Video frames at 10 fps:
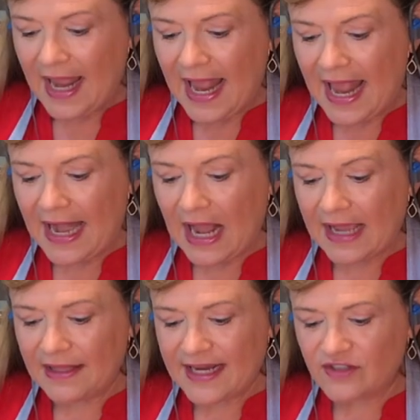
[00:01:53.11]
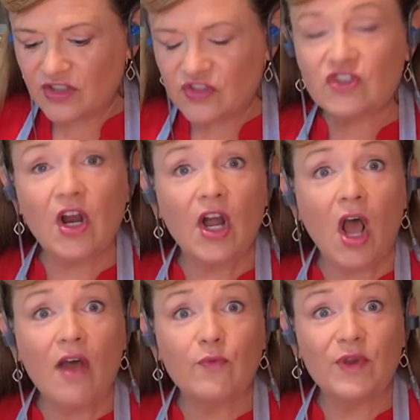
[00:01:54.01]
And I like to start
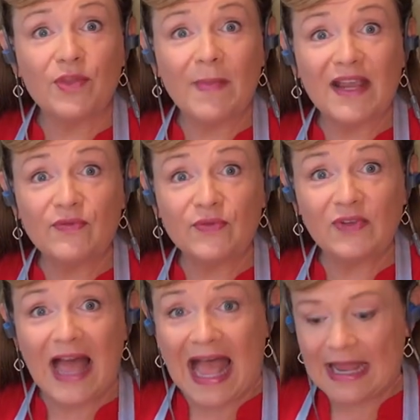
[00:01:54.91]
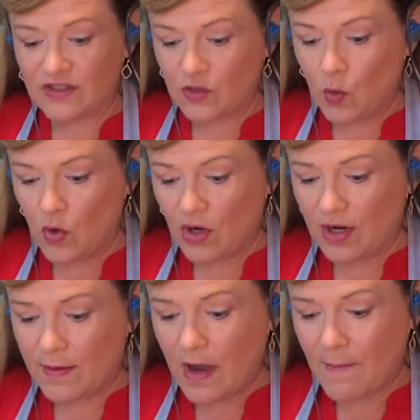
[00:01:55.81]
off with my flat
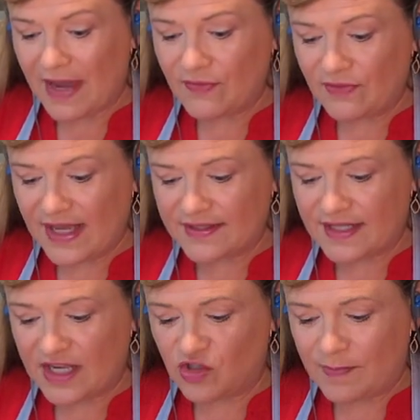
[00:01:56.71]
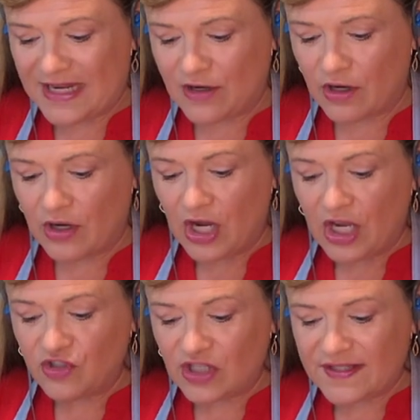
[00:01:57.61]
or my flex edge beater
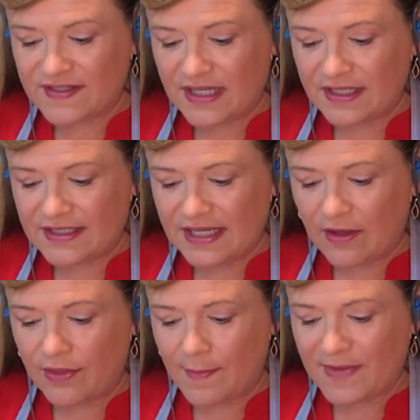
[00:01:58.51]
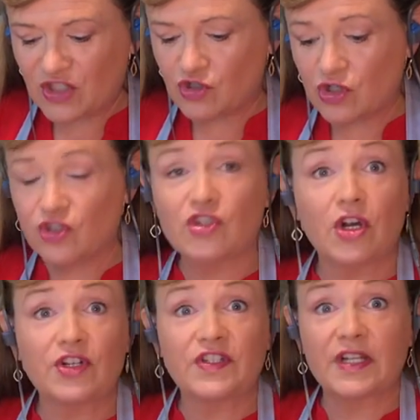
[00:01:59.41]
just until the mixture
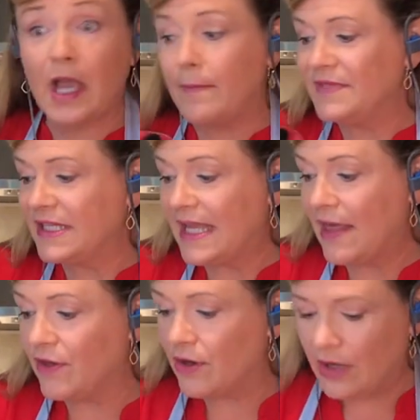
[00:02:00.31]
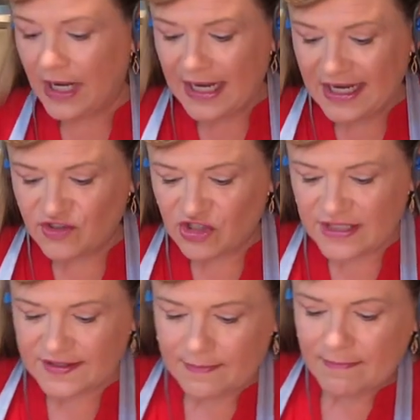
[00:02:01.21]
starts to come together. It
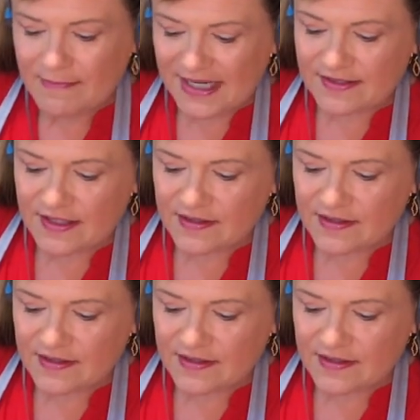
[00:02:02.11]
just mixes